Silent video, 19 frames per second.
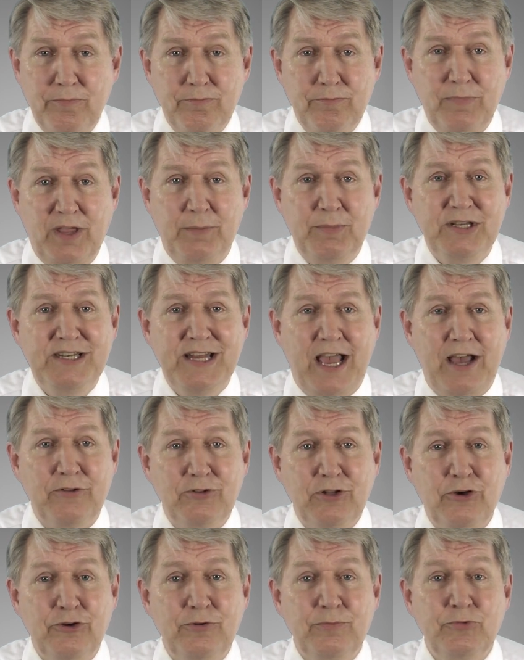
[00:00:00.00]
maybe
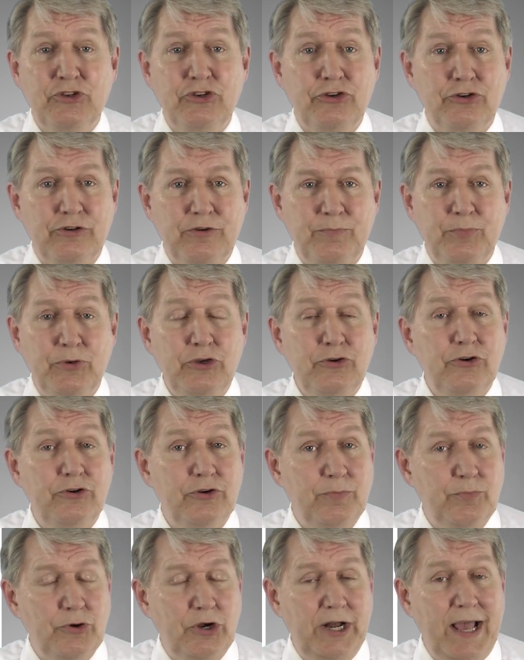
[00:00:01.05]
download them to your computer
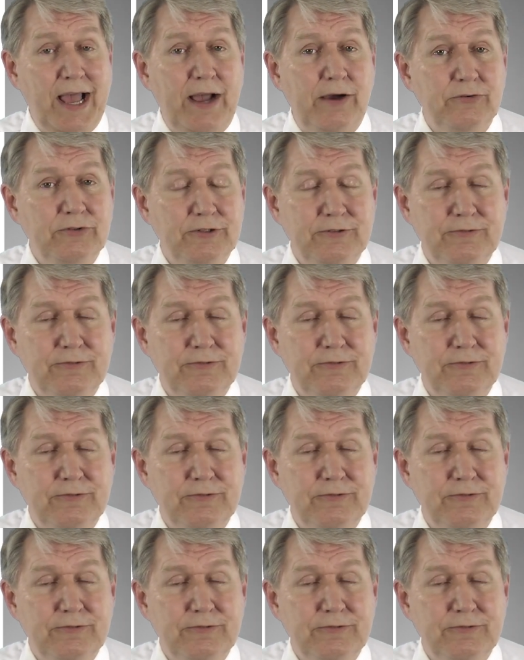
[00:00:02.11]
to print out.